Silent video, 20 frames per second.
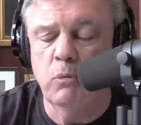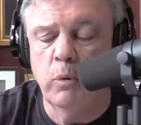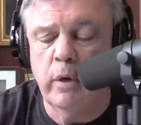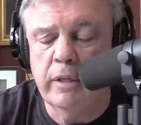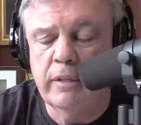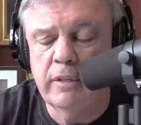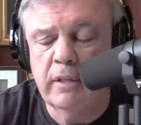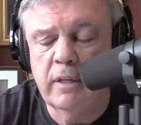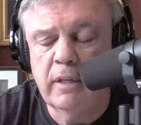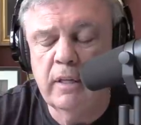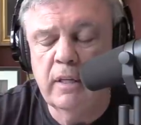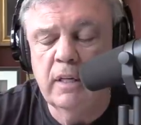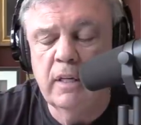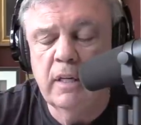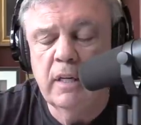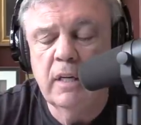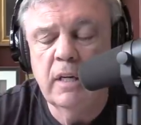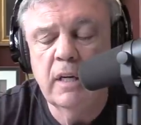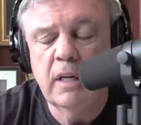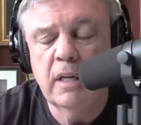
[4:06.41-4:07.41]
with
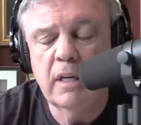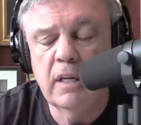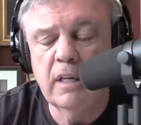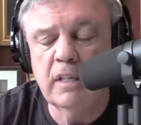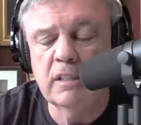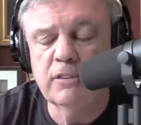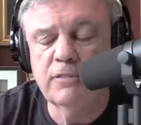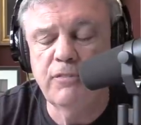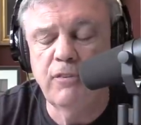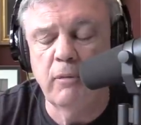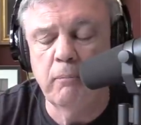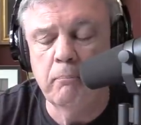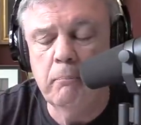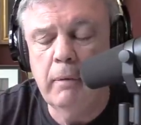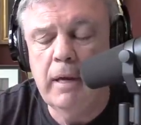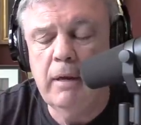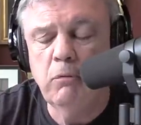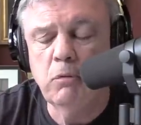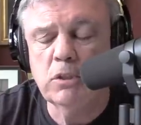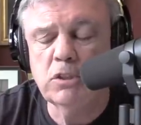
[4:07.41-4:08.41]
is, for
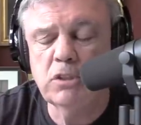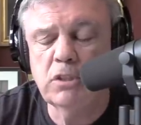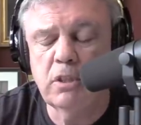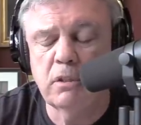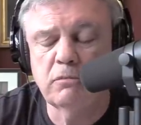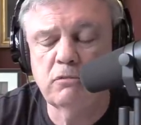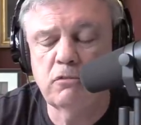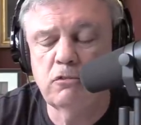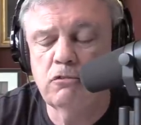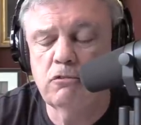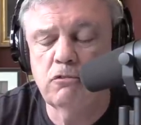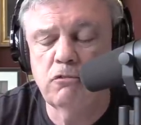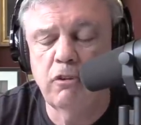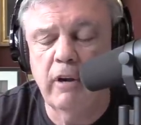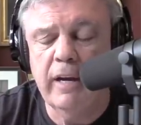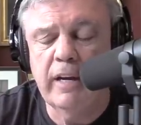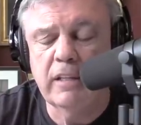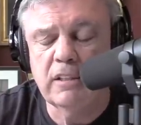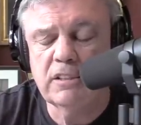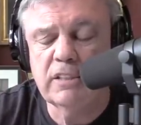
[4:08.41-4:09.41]
me, was the
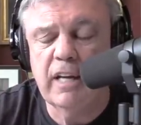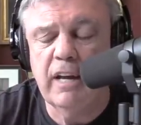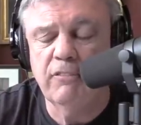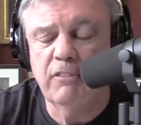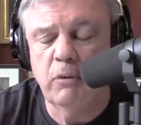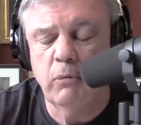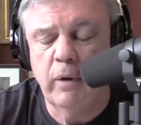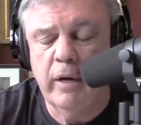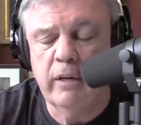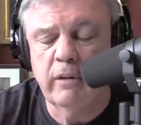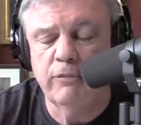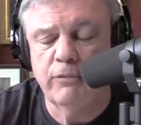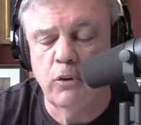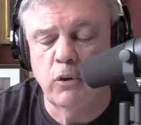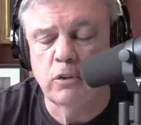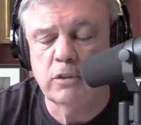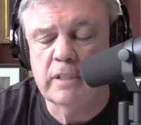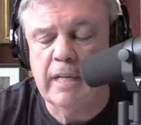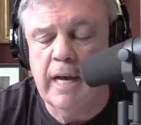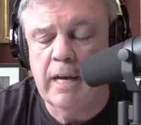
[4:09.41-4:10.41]
greatest heavyweight of
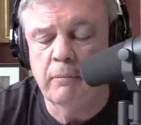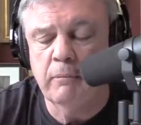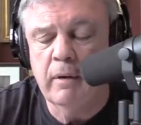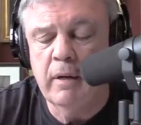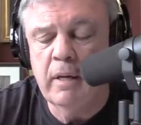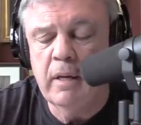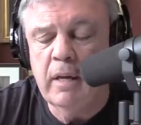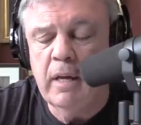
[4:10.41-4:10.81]
all time.